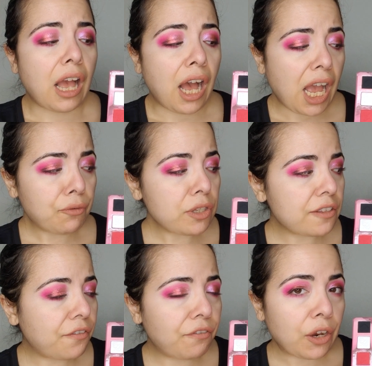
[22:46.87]
I was
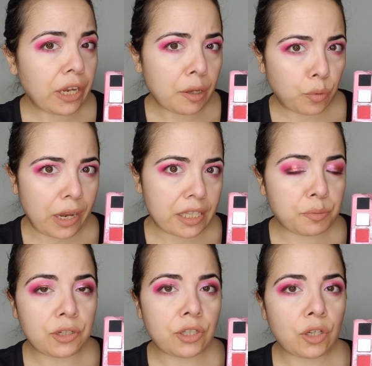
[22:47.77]
very impressed,
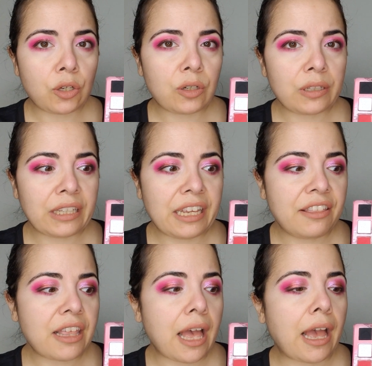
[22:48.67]
particularly
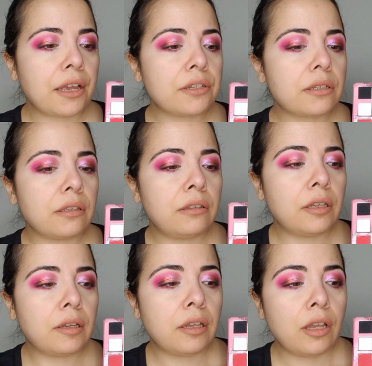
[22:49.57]
that
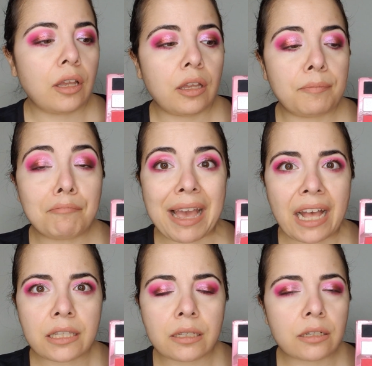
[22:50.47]
the
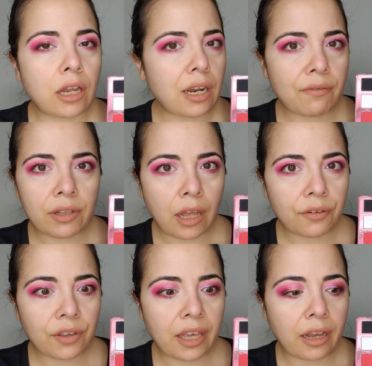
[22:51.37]
mattes did not have a lot
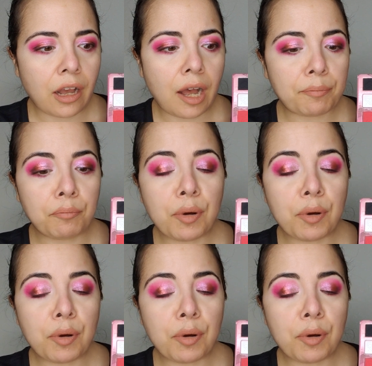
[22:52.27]
of kick up,